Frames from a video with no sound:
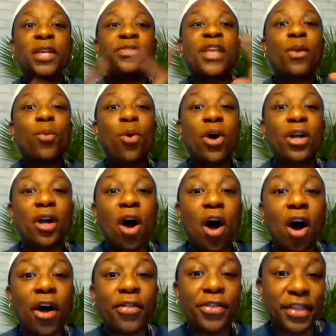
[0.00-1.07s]
They want
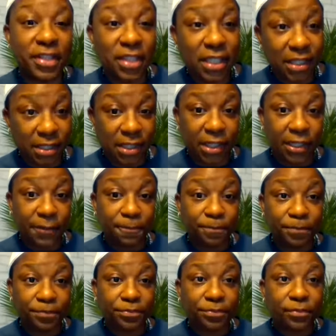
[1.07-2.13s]
authenticity.
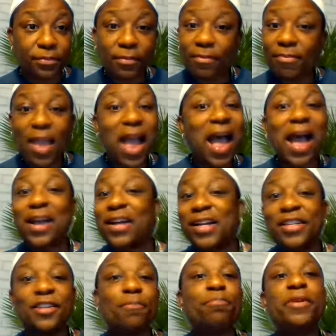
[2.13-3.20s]
I
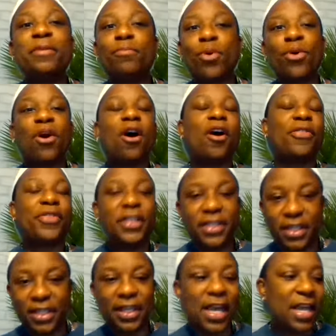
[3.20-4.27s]
couldn't have been more
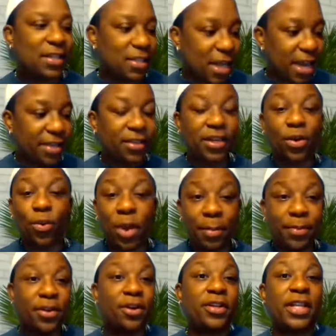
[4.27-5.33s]
authentic last night than a
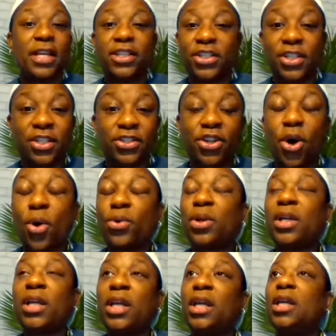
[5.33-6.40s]
webinar that just
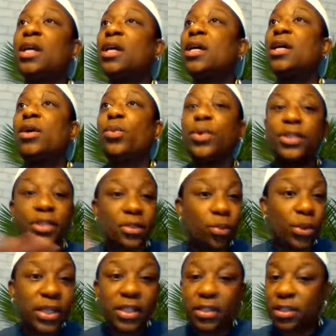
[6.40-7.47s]
totally was
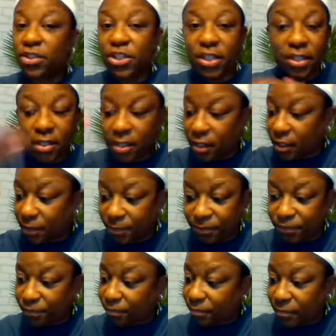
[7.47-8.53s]
went just to
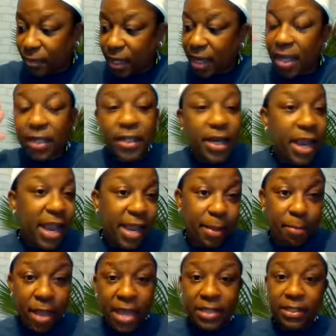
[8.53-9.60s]
hell in a
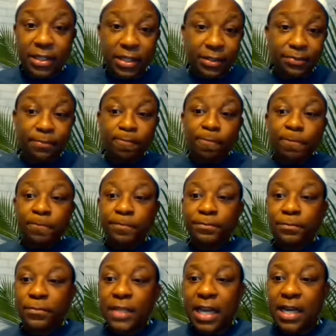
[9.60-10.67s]
handbasket.
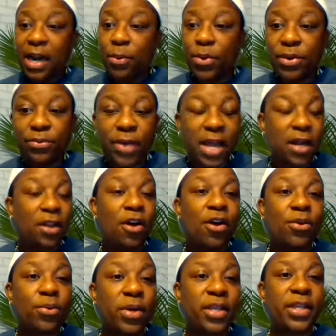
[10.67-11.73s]
And I went right
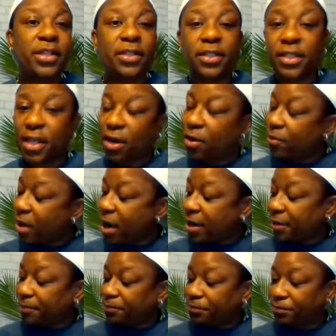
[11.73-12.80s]
along with it and said, all
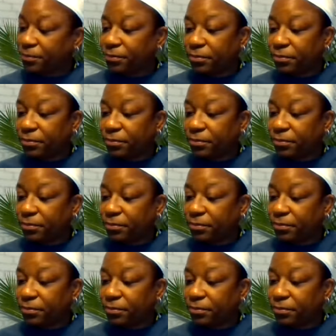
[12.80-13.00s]
right.